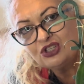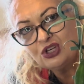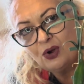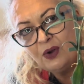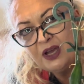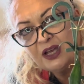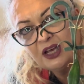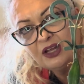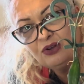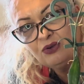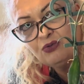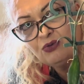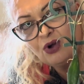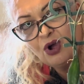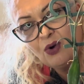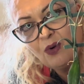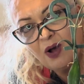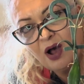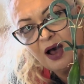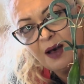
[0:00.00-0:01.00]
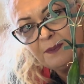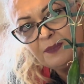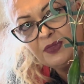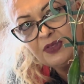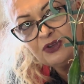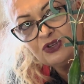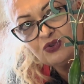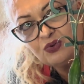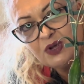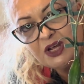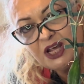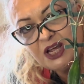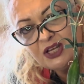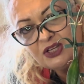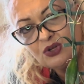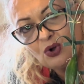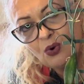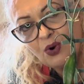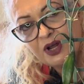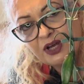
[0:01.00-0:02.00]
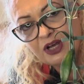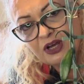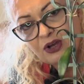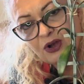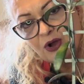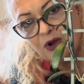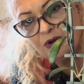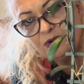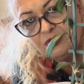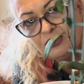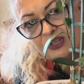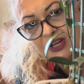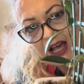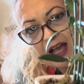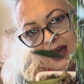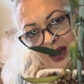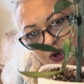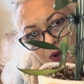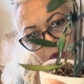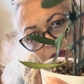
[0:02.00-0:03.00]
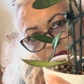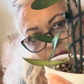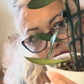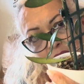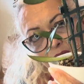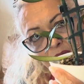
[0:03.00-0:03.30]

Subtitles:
So it can grow up the trees or it can go down